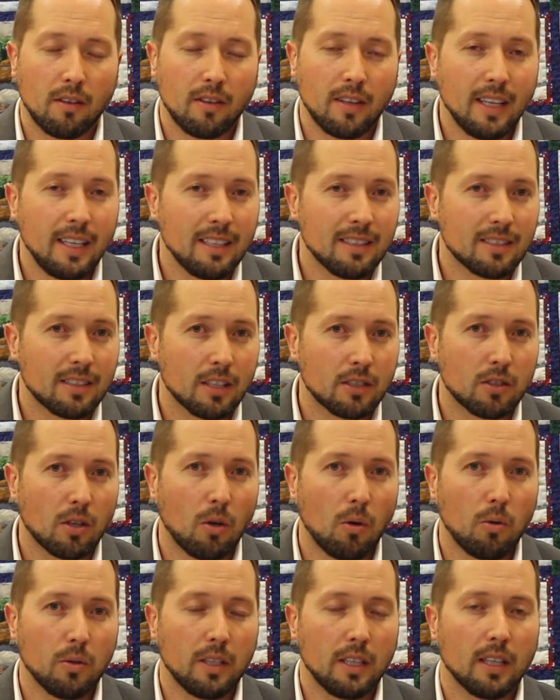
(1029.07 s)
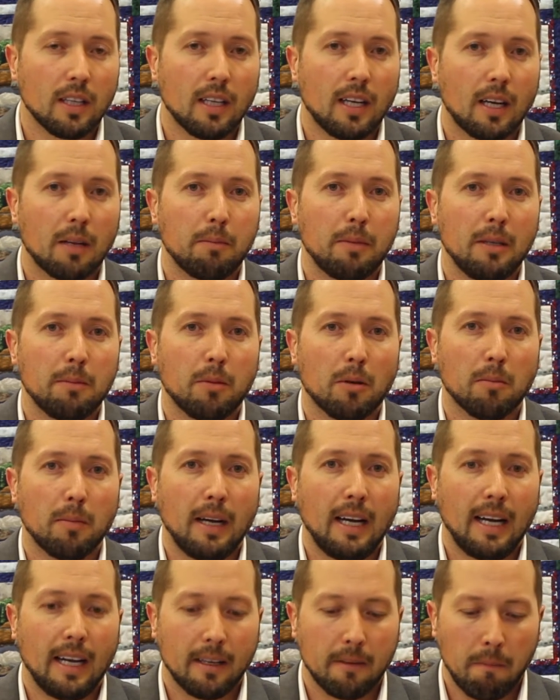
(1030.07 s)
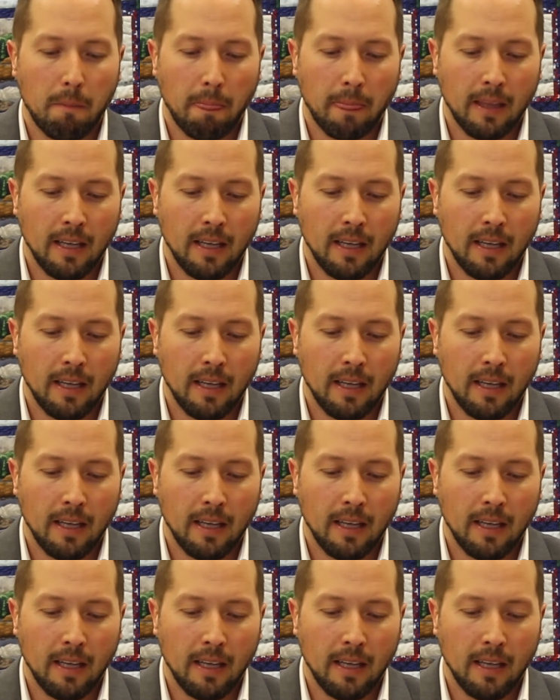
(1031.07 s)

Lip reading: things that's holding a lot of people back